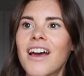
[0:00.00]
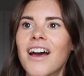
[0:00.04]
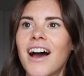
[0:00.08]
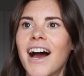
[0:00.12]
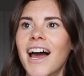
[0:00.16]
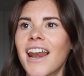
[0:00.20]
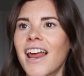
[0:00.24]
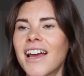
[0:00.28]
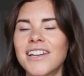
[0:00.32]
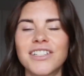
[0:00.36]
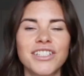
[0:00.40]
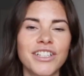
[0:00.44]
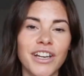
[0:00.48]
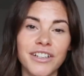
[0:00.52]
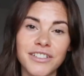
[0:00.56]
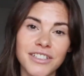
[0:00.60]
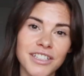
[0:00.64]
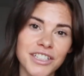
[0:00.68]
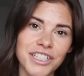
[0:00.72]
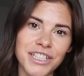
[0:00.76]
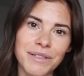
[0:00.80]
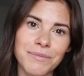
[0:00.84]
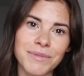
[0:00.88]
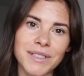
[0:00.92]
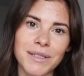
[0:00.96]
I like to go to
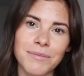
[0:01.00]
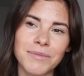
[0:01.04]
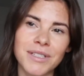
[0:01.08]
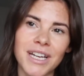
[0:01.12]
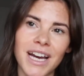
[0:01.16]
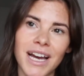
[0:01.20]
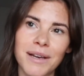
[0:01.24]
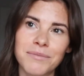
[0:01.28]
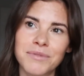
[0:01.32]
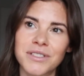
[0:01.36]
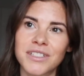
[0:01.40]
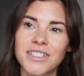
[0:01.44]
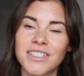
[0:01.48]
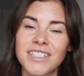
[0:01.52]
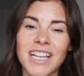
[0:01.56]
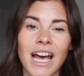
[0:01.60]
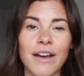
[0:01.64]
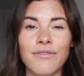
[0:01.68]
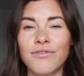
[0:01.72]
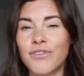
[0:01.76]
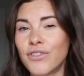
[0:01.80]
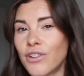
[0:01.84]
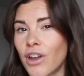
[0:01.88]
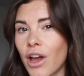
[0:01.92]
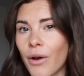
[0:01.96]
the gym sometimes and just
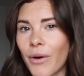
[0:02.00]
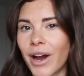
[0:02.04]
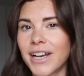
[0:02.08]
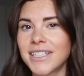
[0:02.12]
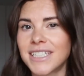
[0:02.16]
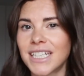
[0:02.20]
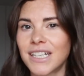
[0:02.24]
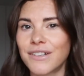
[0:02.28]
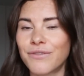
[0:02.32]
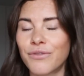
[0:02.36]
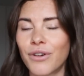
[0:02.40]
have no idea